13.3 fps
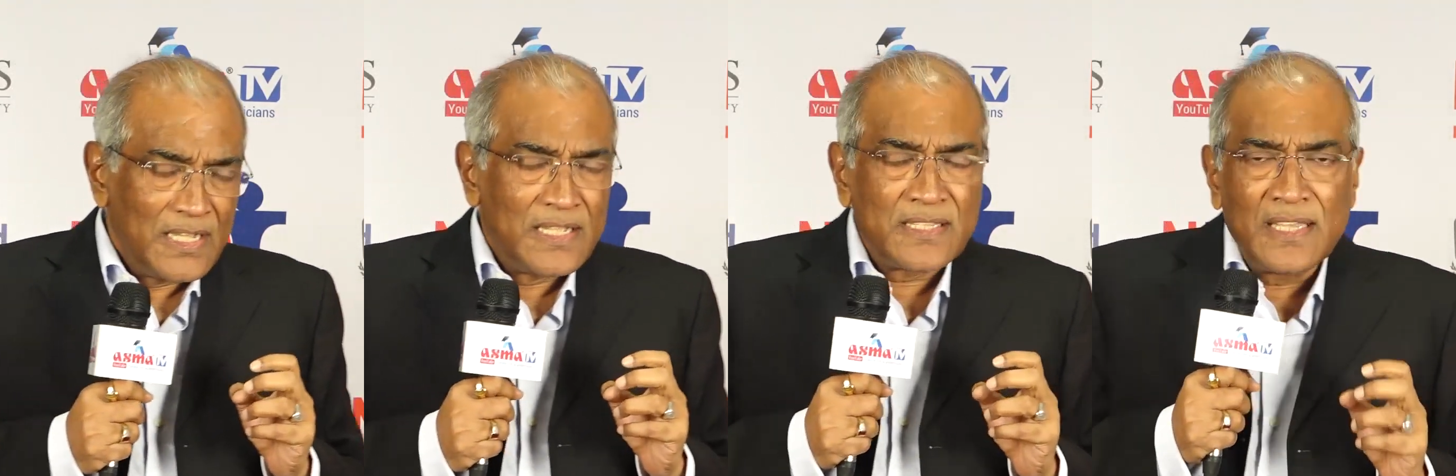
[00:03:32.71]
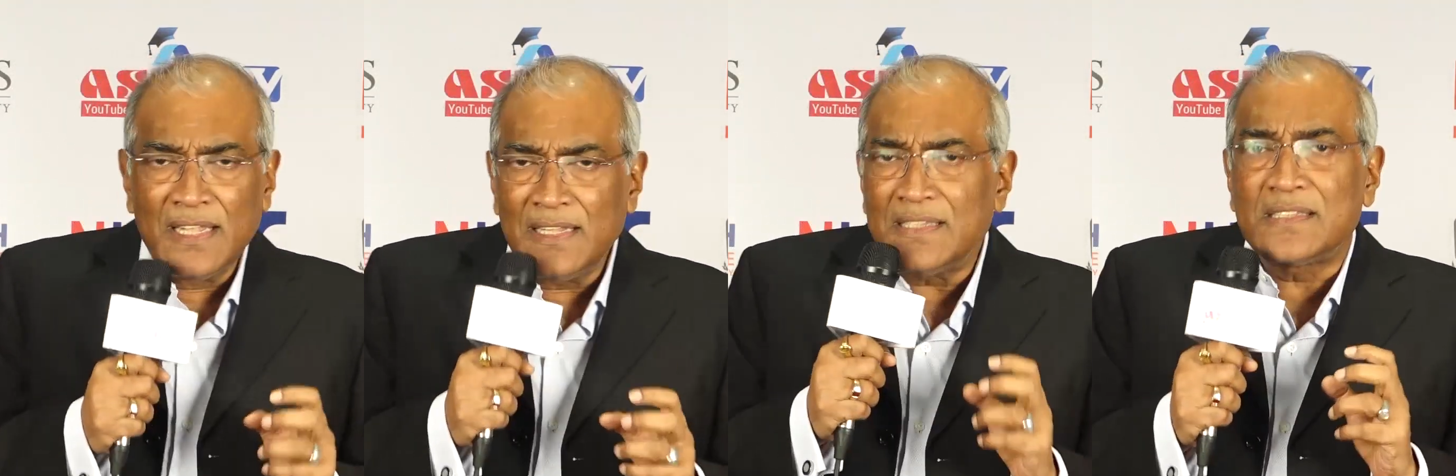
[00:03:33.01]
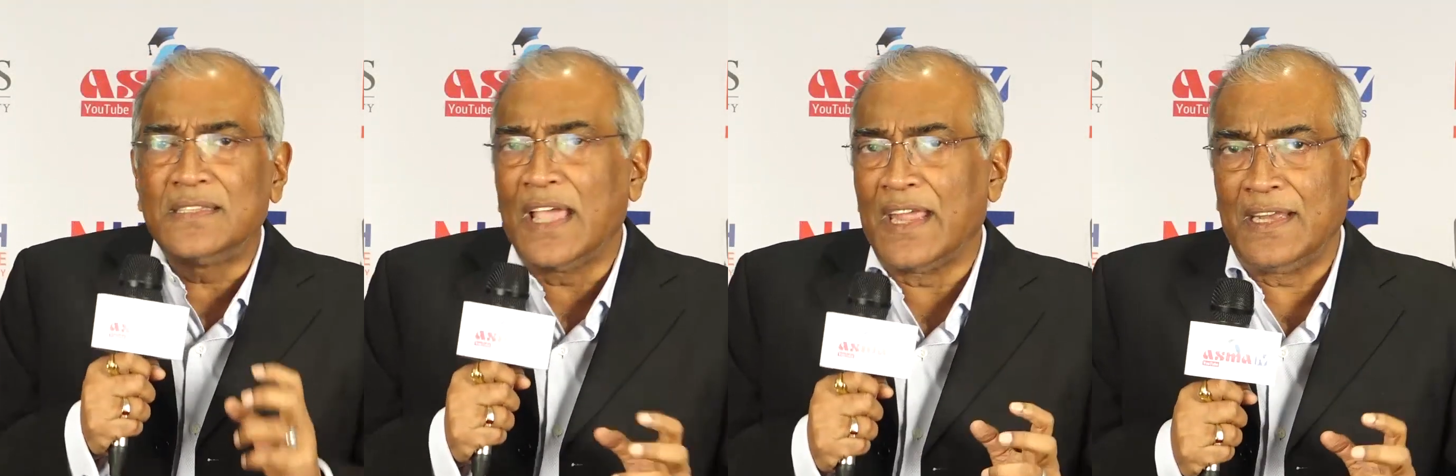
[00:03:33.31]
Since
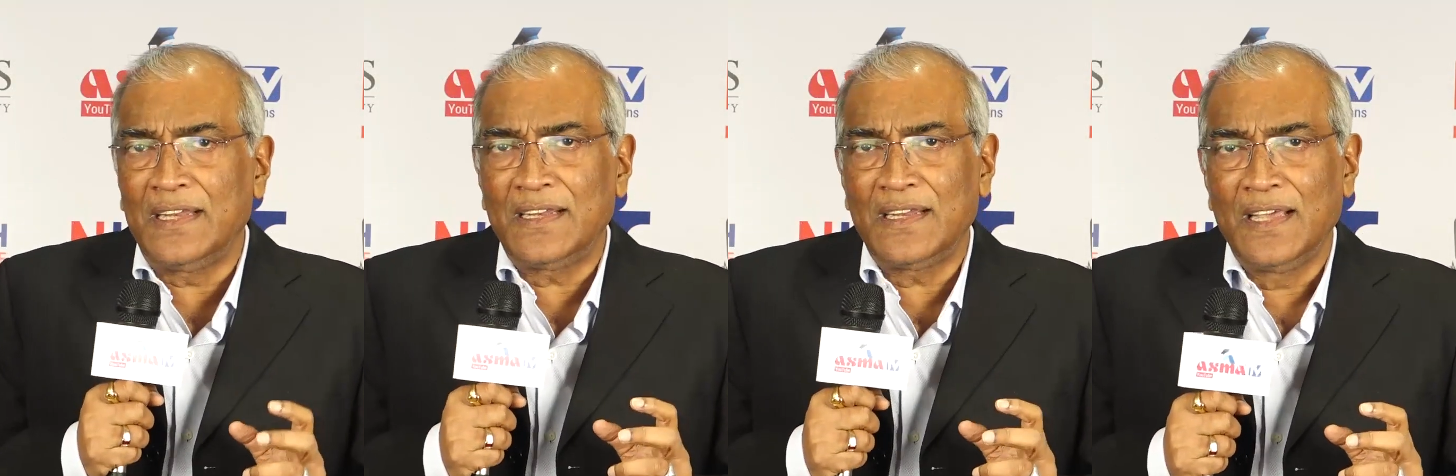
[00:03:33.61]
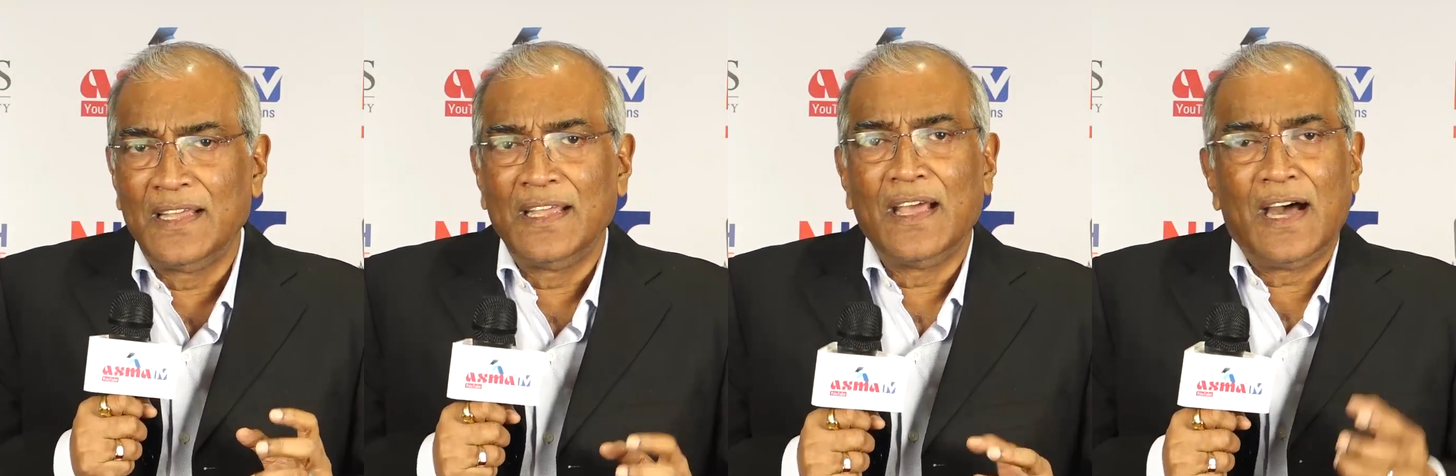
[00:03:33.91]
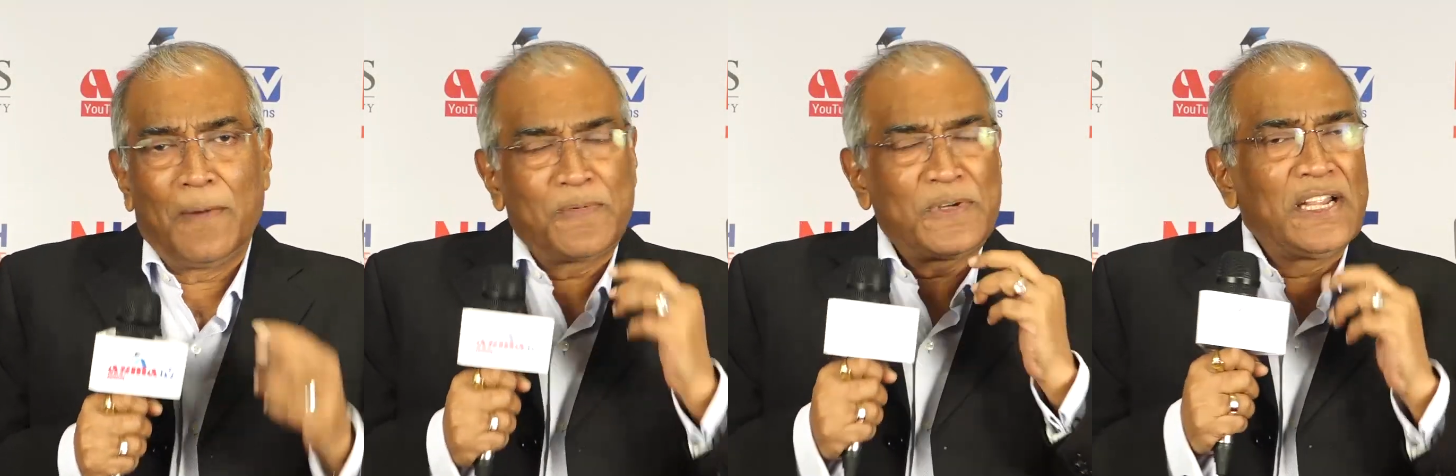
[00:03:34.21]
then,
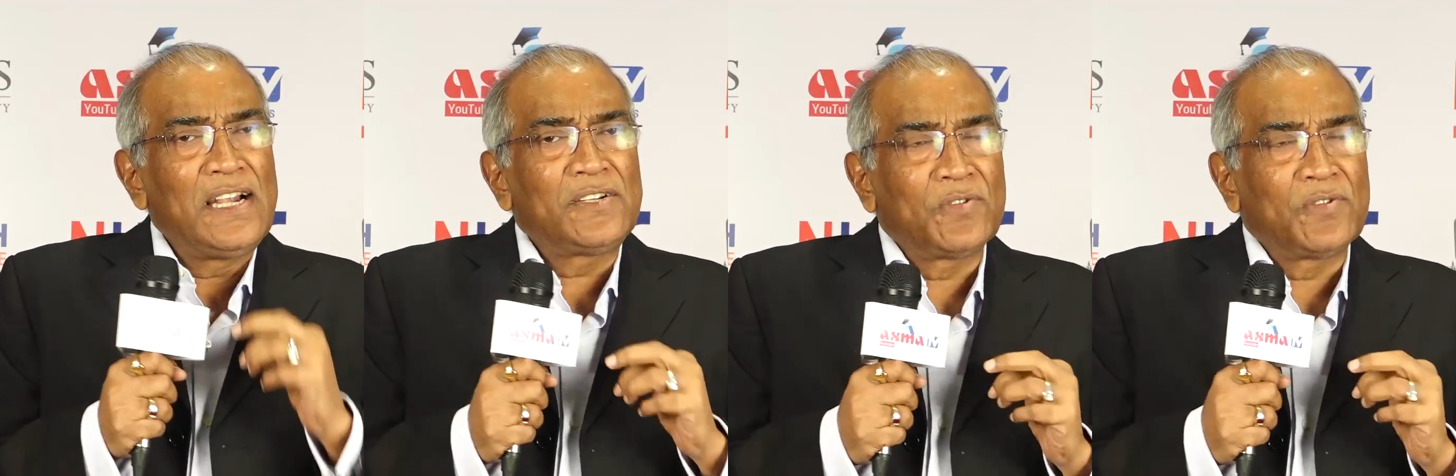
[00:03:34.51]
up till